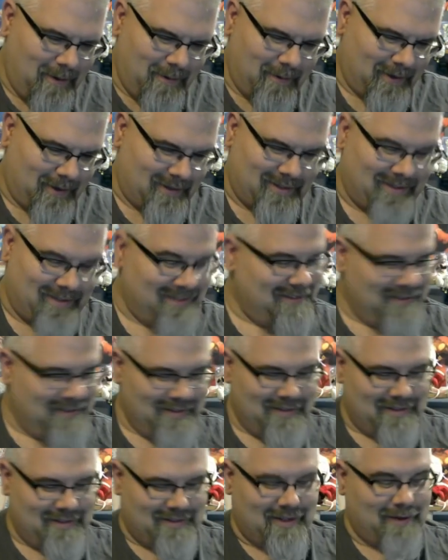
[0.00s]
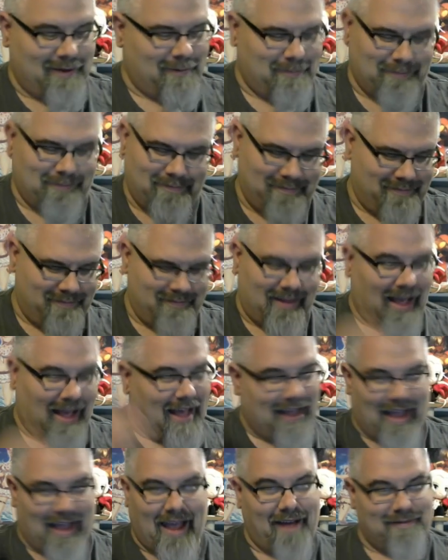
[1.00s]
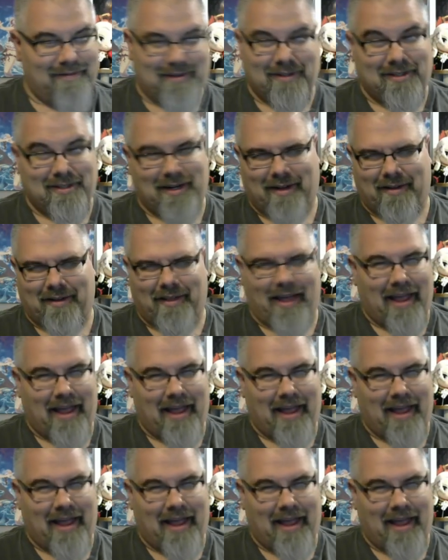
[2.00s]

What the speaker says: But still, I have to chuckle